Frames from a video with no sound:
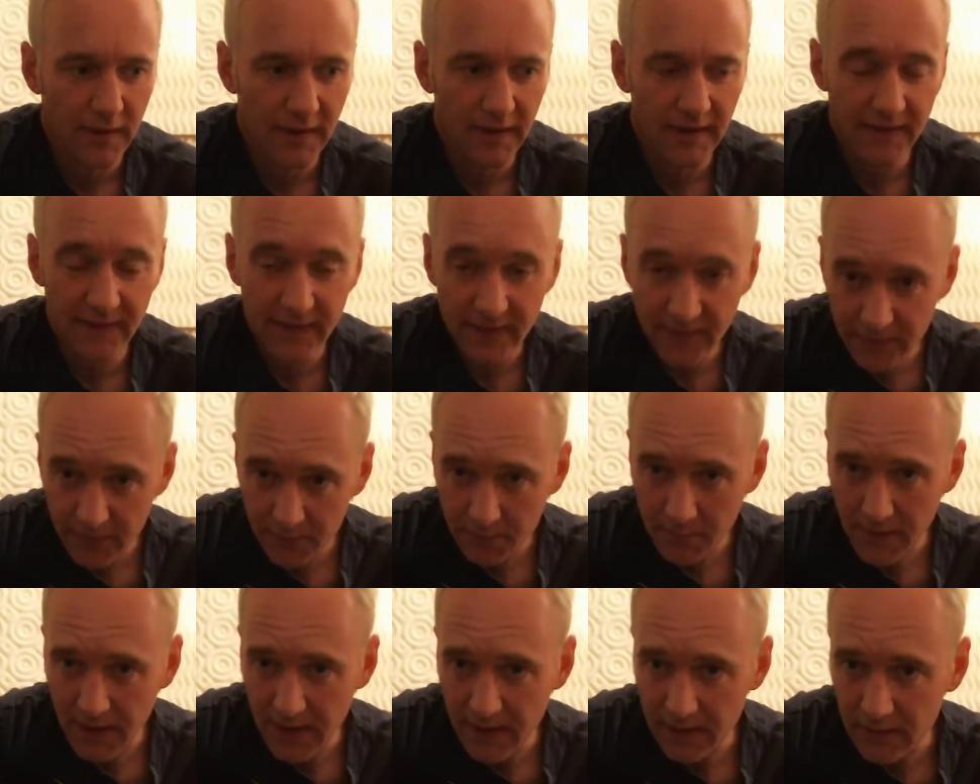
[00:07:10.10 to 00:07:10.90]
in
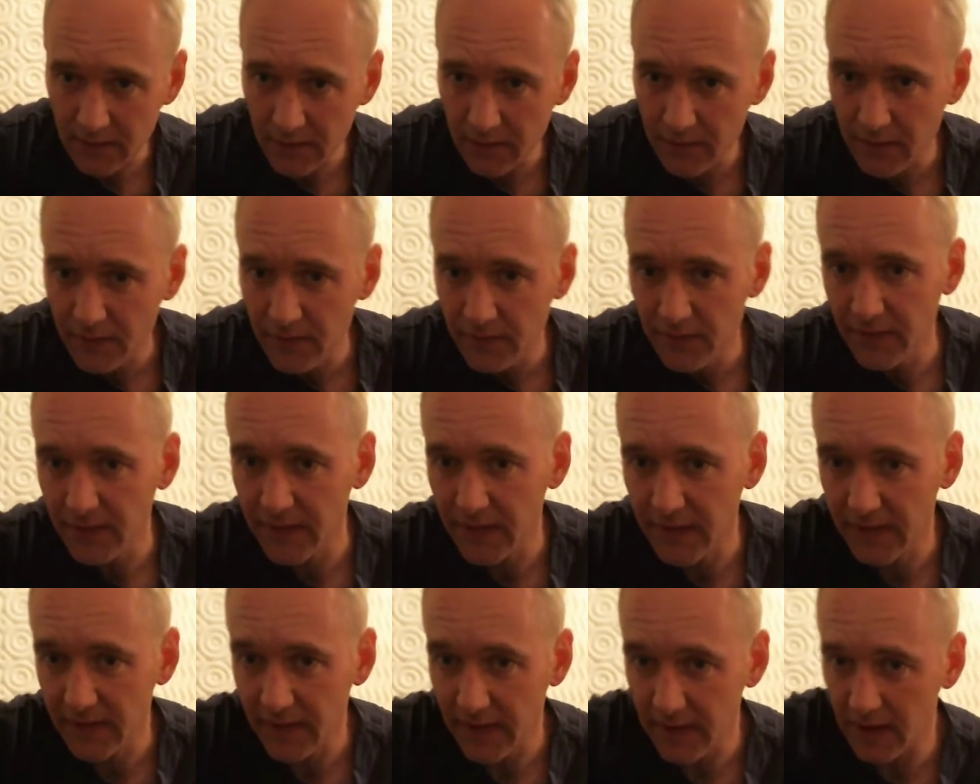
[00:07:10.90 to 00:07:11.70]
this model,
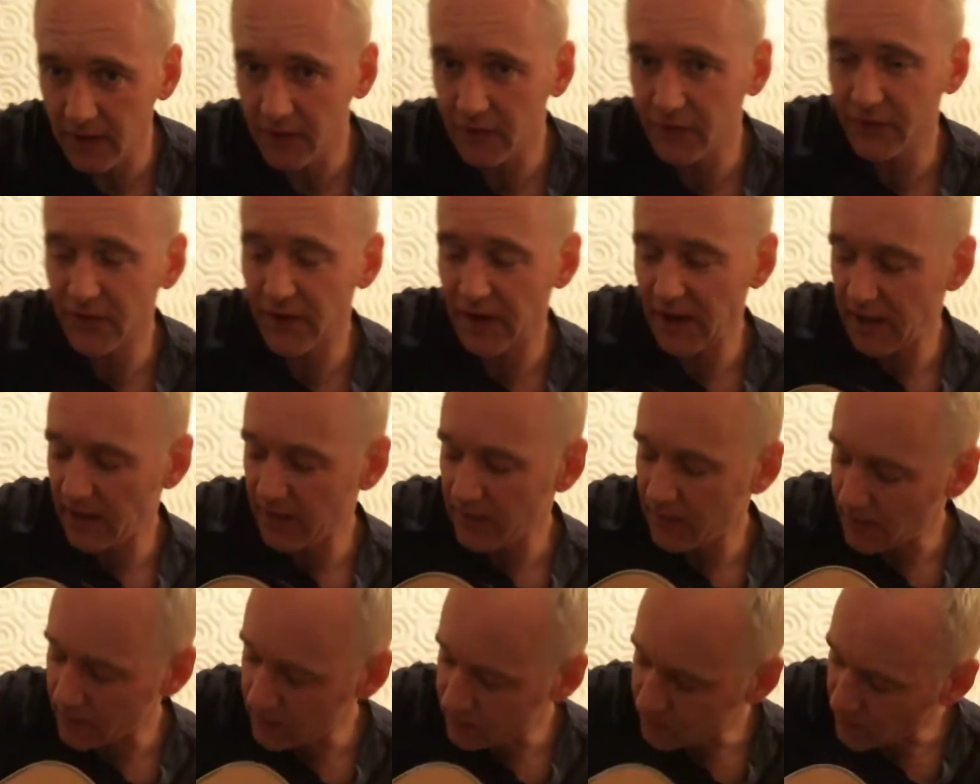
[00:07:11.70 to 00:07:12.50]
the
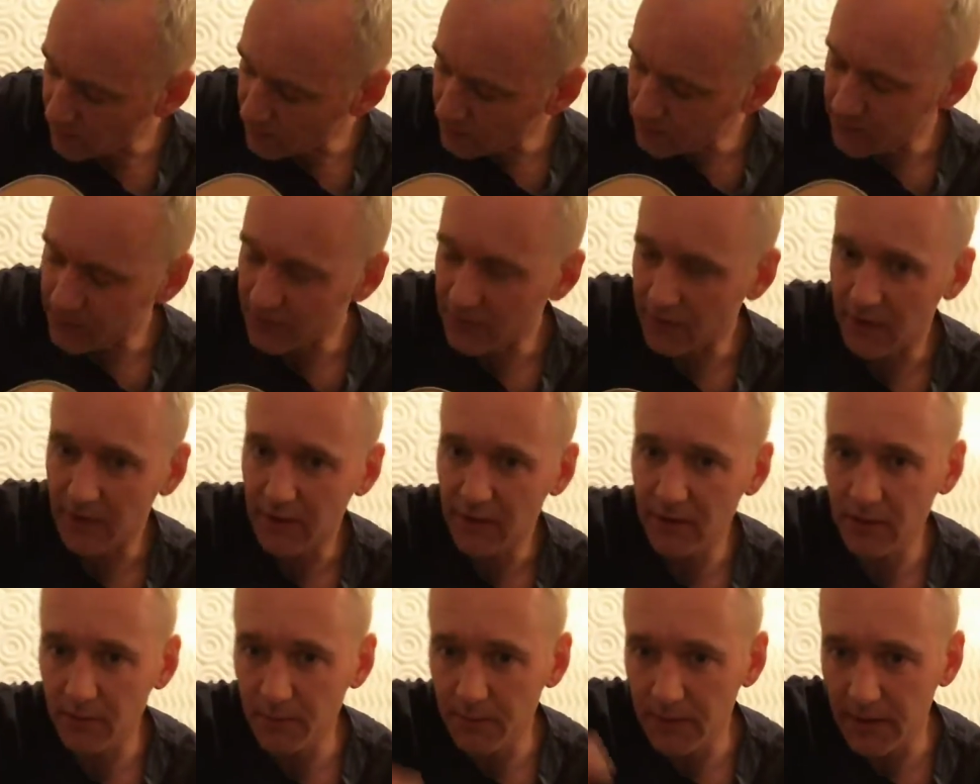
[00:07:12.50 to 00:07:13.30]
LJ, the trebles are a
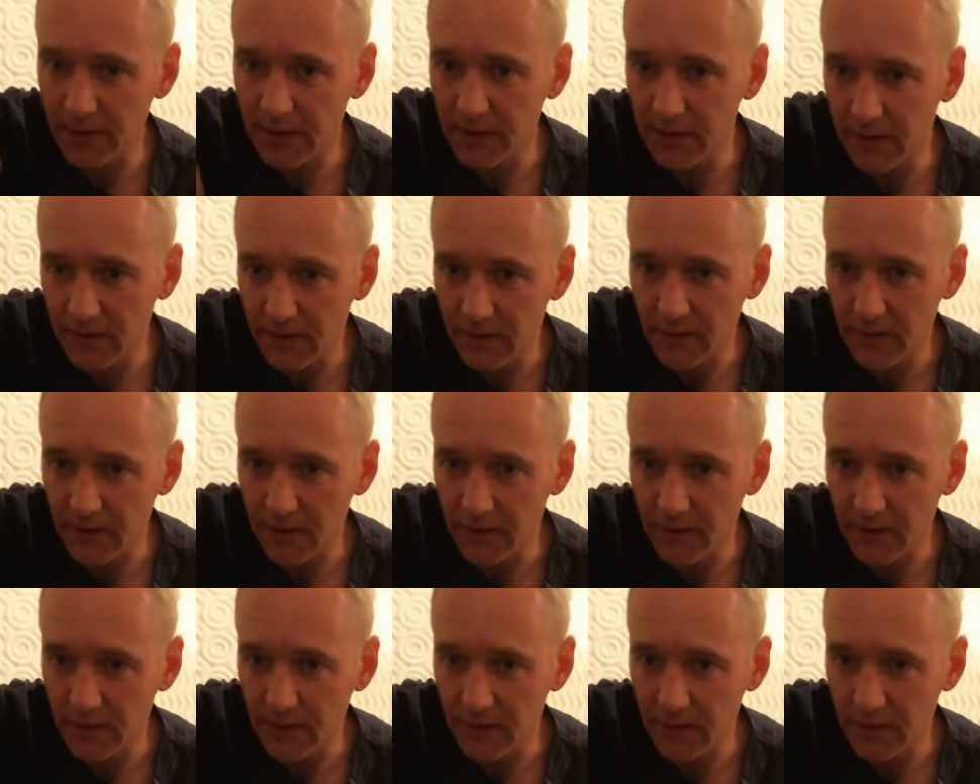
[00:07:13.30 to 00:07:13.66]
little bit,